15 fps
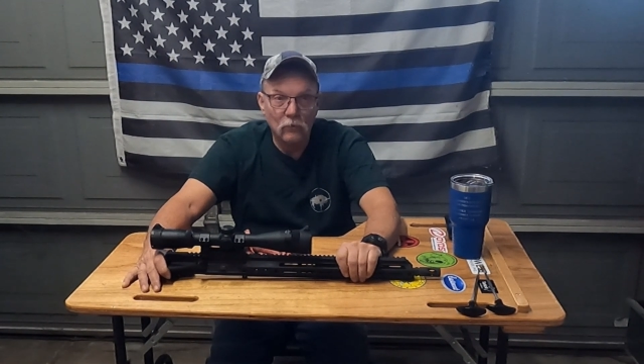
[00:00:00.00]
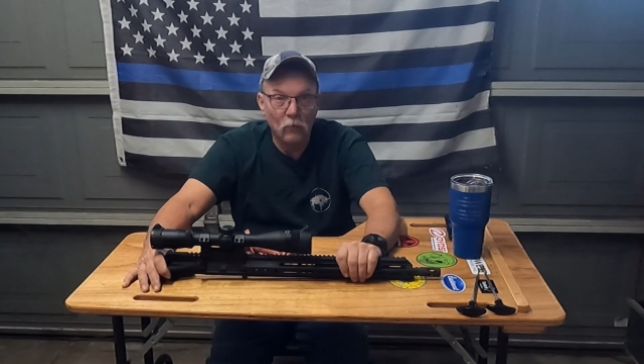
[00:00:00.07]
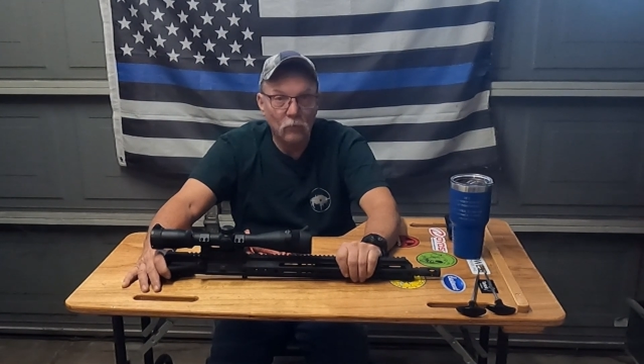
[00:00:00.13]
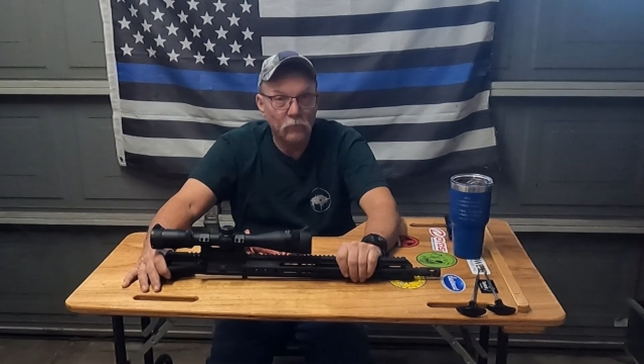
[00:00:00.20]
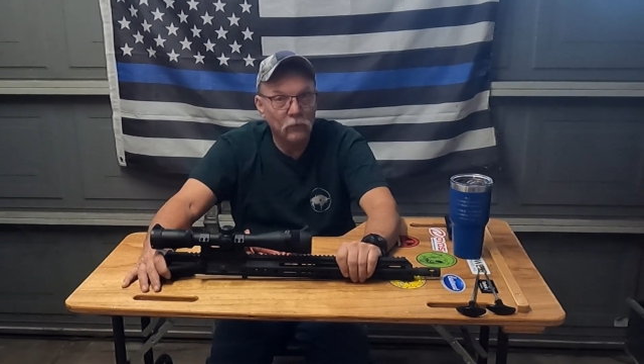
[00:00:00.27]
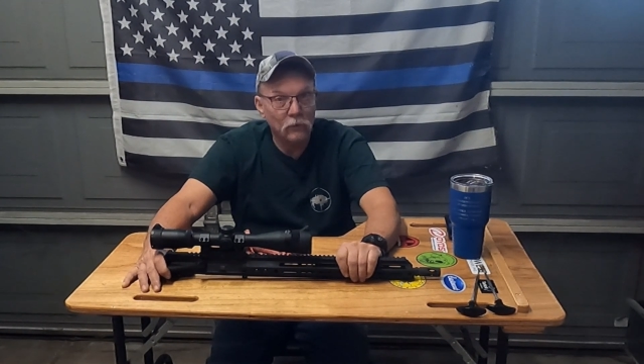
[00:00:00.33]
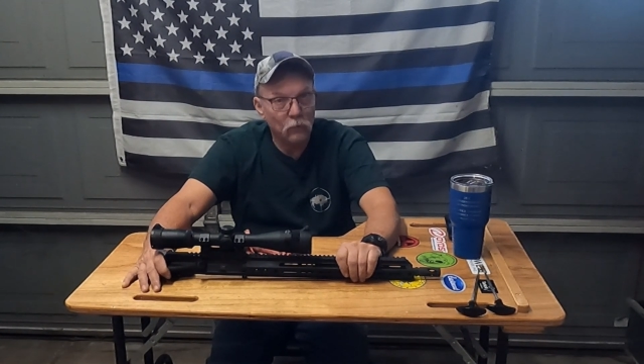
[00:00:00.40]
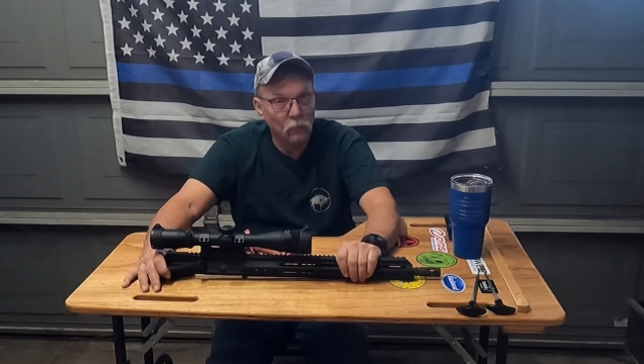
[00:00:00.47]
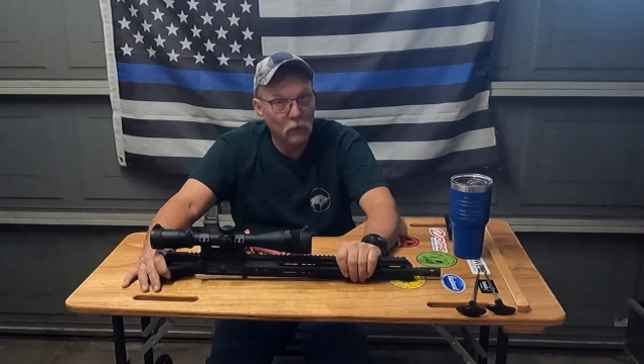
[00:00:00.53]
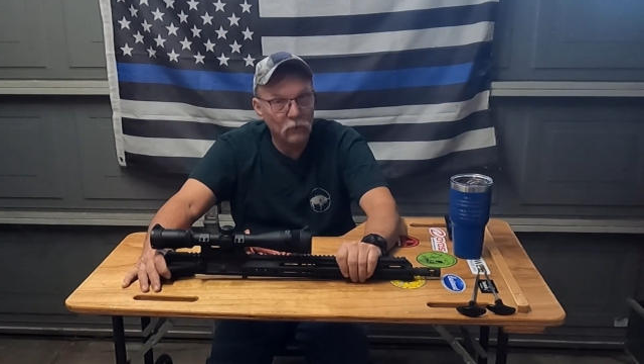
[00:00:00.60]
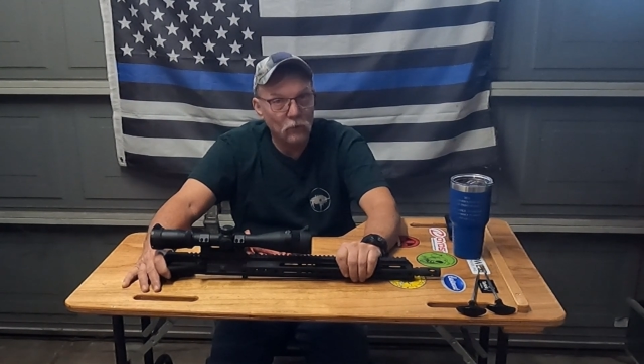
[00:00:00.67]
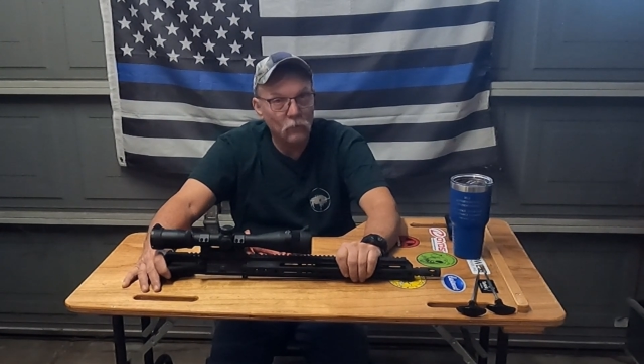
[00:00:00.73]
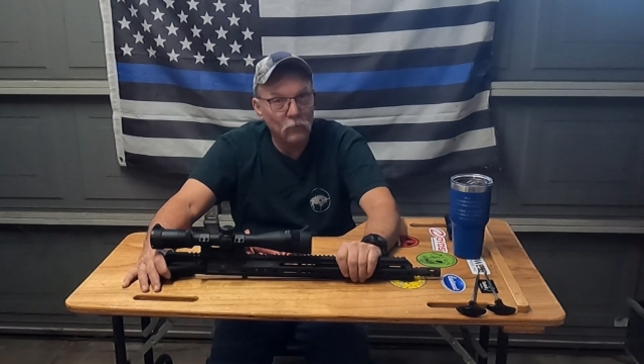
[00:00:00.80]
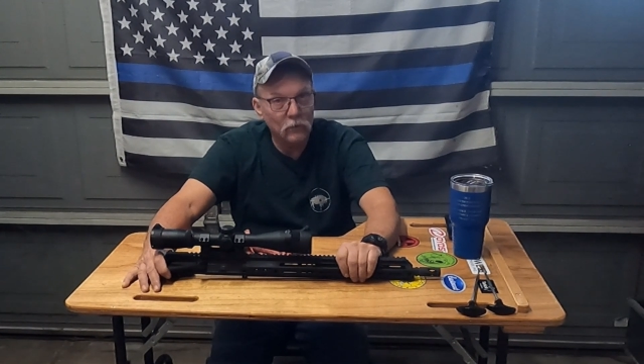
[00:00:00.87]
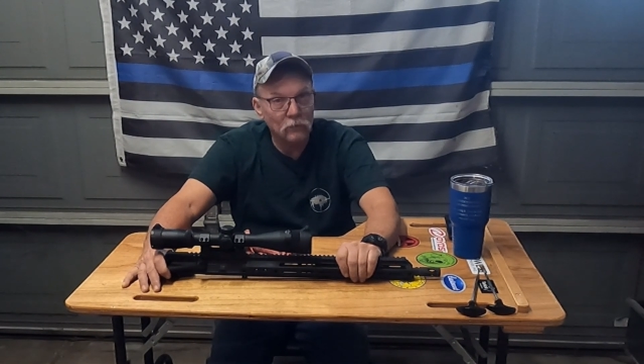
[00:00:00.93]
Hopefully the
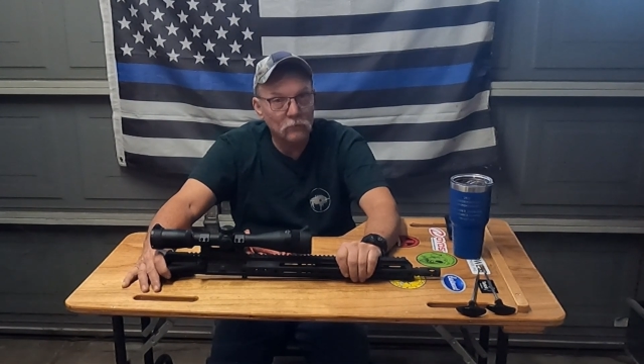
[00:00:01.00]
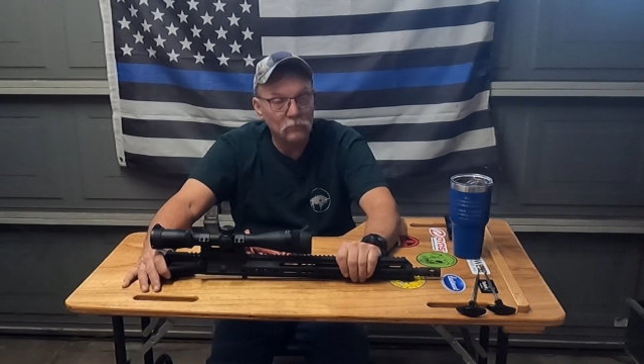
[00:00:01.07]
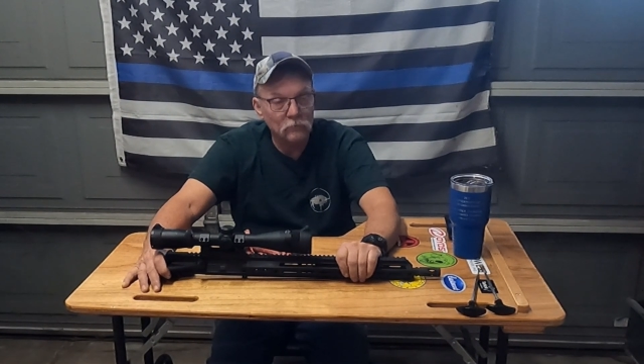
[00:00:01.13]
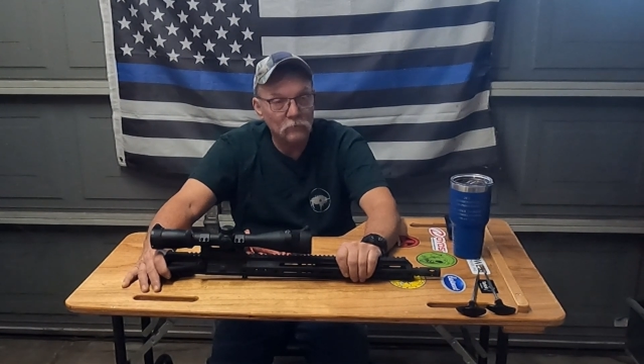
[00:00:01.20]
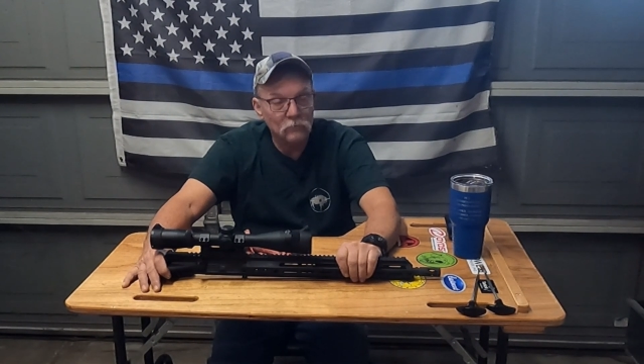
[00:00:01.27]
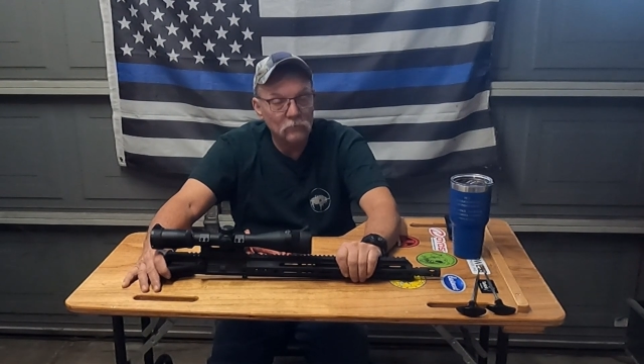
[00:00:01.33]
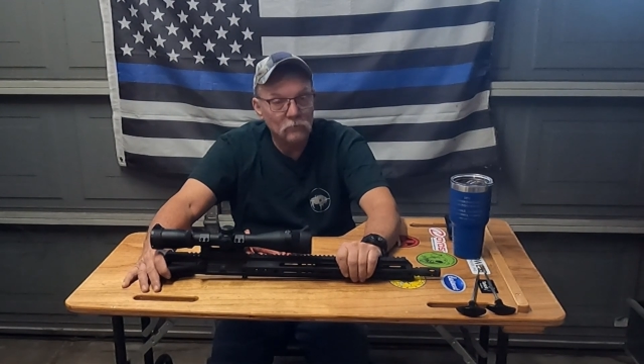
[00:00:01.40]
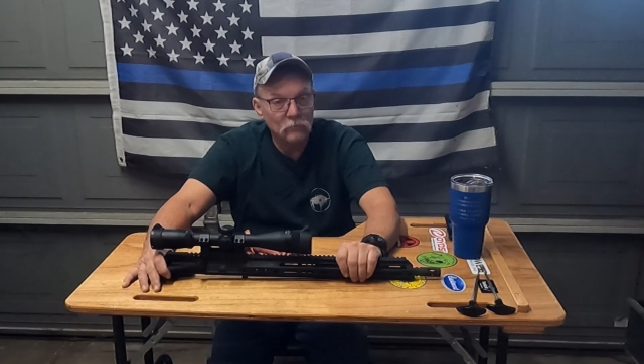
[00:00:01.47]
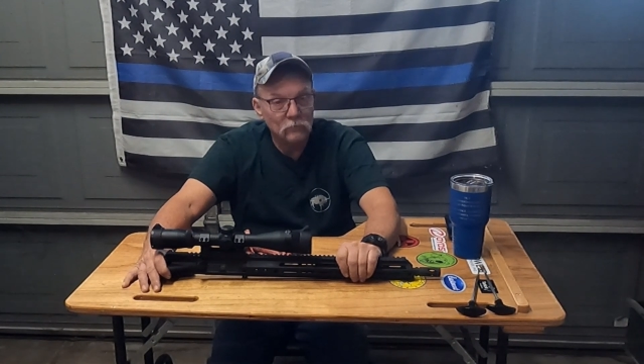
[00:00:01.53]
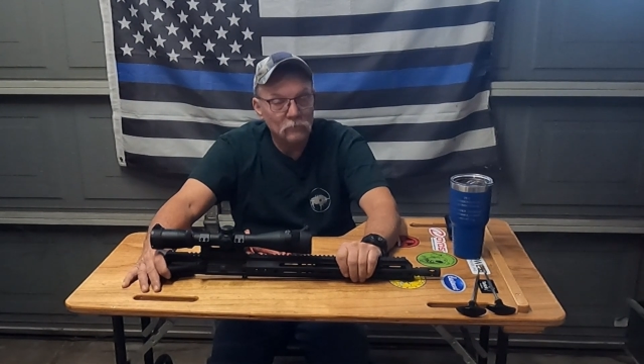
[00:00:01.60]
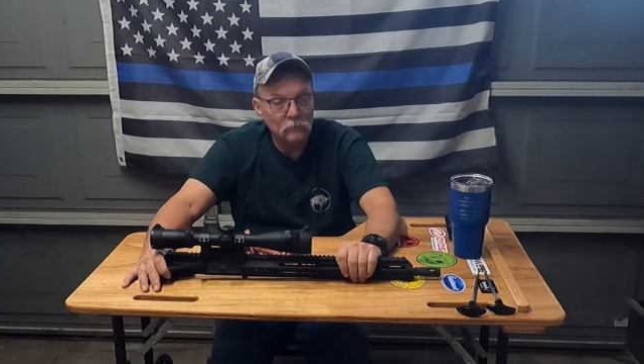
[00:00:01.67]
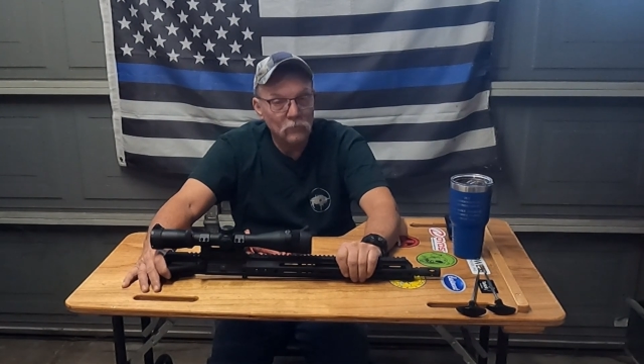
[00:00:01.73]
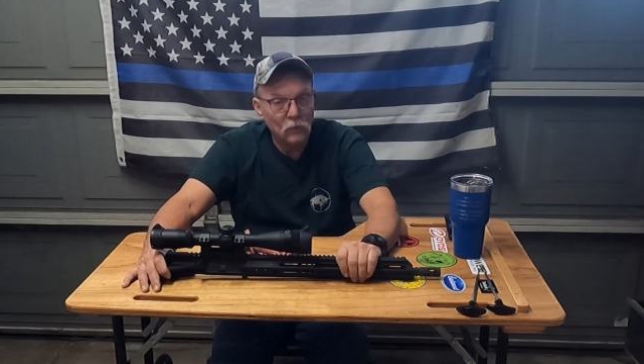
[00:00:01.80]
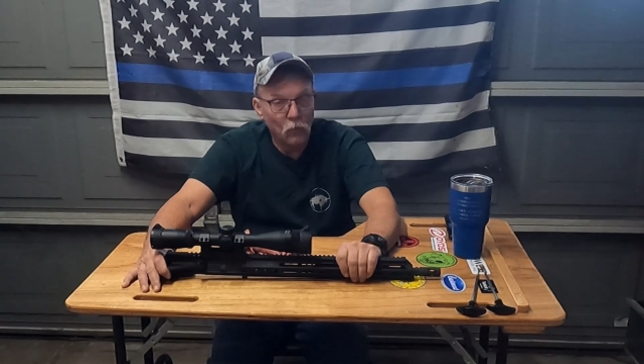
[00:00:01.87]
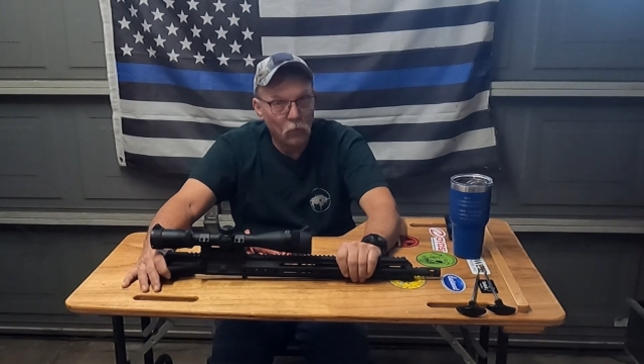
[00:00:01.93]
weather will
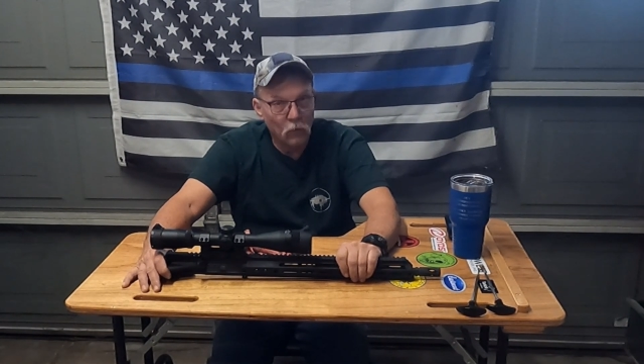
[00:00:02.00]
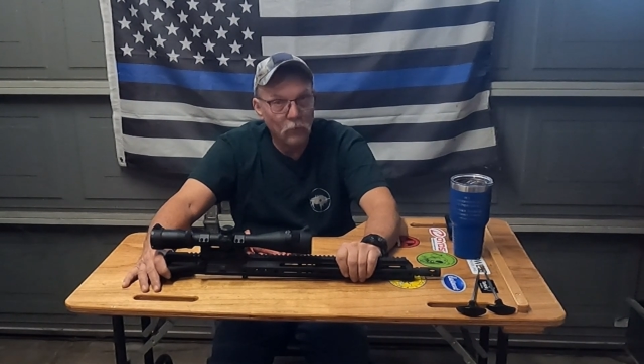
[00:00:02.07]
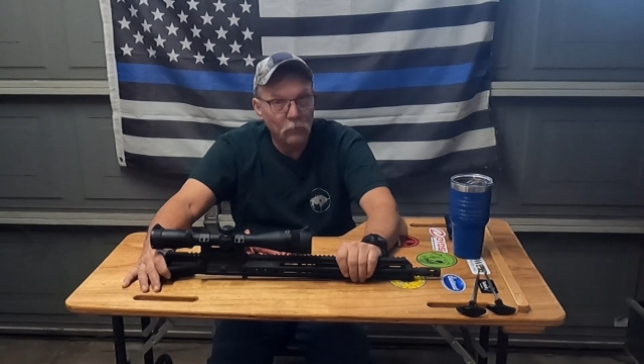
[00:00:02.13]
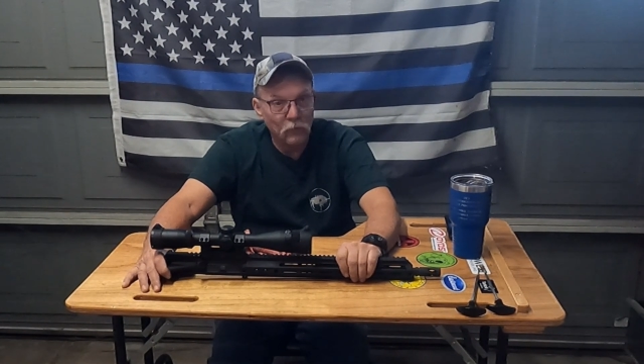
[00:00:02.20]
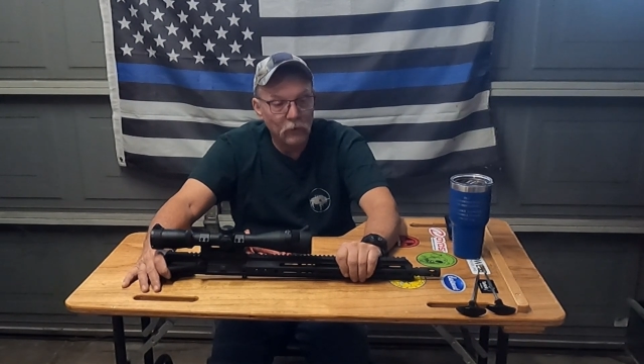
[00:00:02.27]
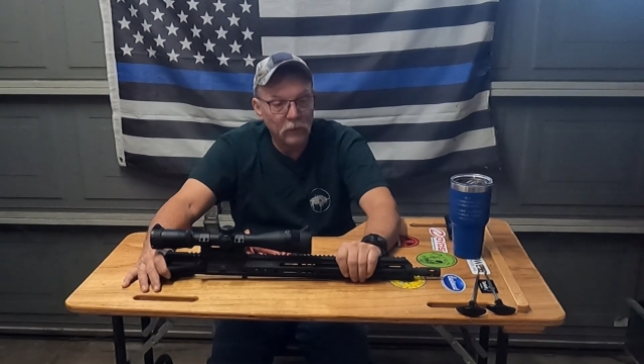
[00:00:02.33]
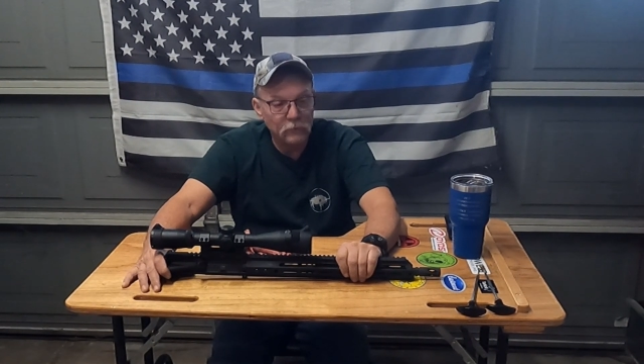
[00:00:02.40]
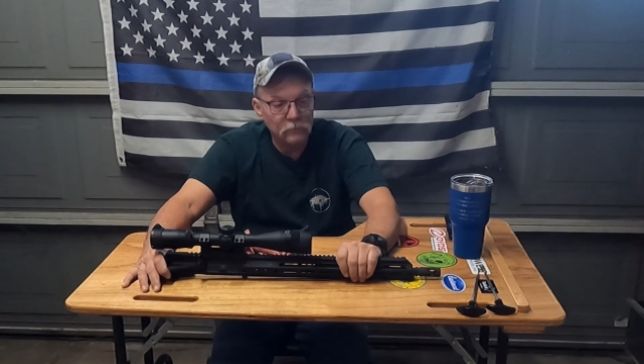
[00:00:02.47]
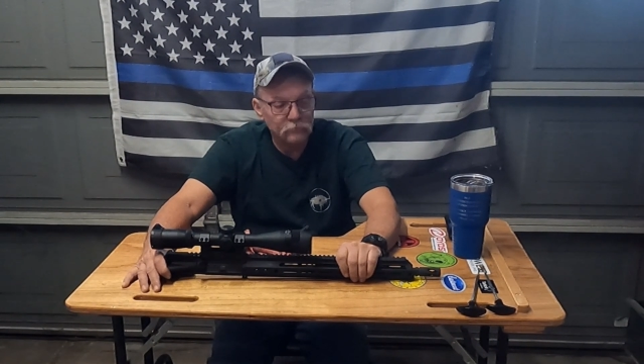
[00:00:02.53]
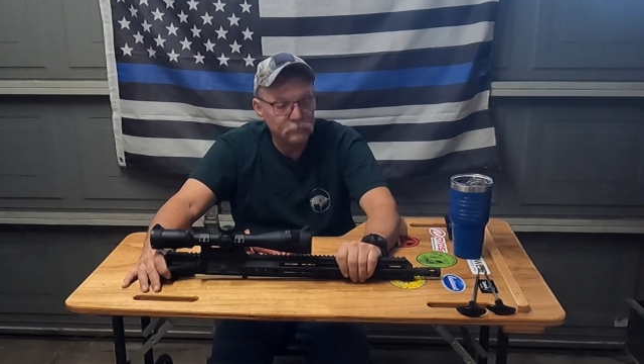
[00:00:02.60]
cooperate,